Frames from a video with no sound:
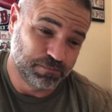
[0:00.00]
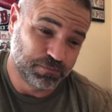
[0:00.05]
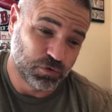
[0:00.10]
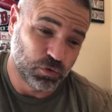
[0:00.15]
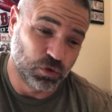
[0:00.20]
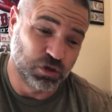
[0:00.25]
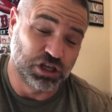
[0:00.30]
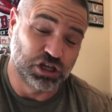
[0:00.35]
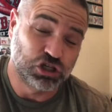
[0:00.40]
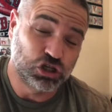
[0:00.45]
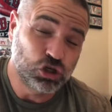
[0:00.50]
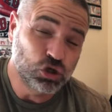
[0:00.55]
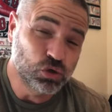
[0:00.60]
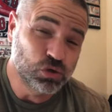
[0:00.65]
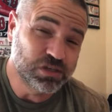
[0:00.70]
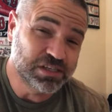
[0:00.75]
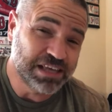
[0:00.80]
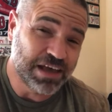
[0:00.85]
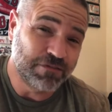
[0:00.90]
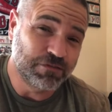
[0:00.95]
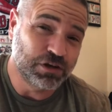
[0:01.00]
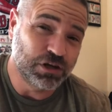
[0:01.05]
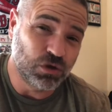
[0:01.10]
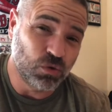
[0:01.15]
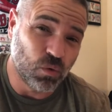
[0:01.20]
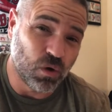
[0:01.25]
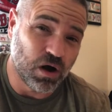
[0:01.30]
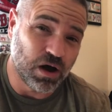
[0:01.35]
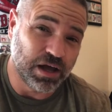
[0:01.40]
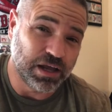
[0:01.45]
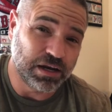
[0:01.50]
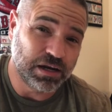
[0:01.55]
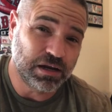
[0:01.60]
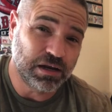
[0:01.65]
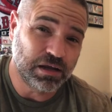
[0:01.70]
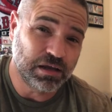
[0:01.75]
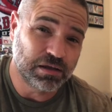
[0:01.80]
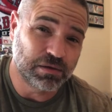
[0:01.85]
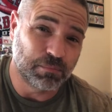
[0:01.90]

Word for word: with a 271